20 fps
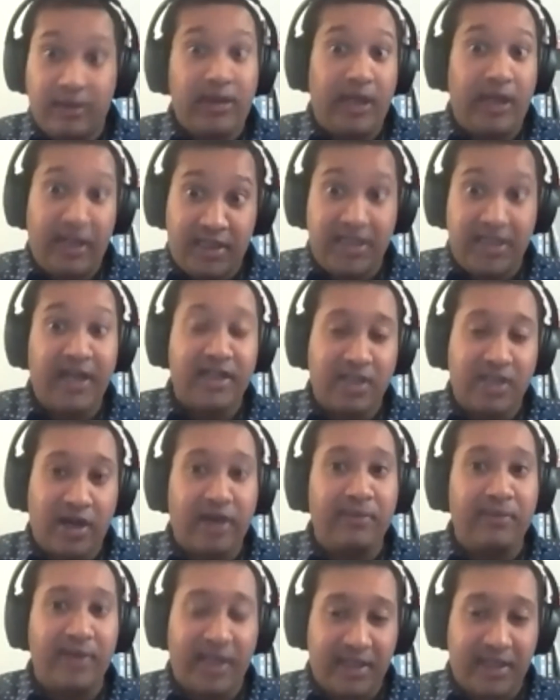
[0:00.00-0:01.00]
It does
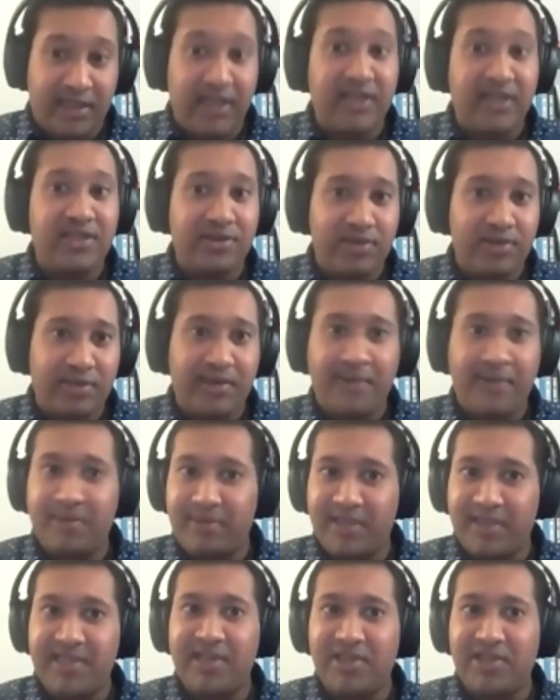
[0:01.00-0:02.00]
do some
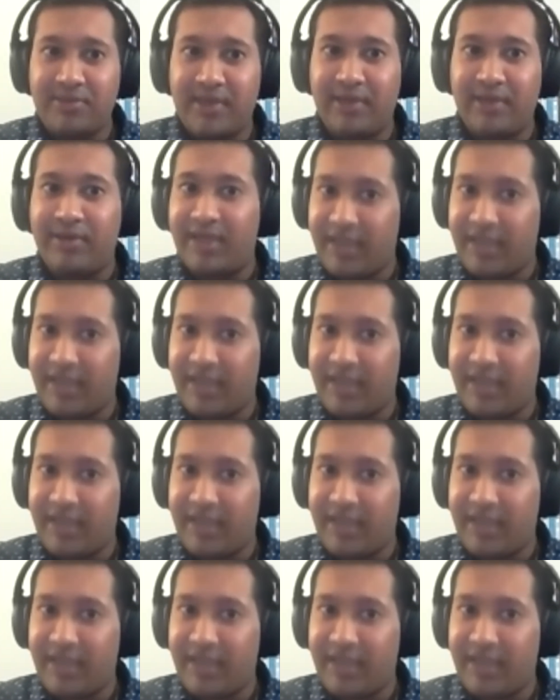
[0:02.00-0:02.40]
optimization, by the way.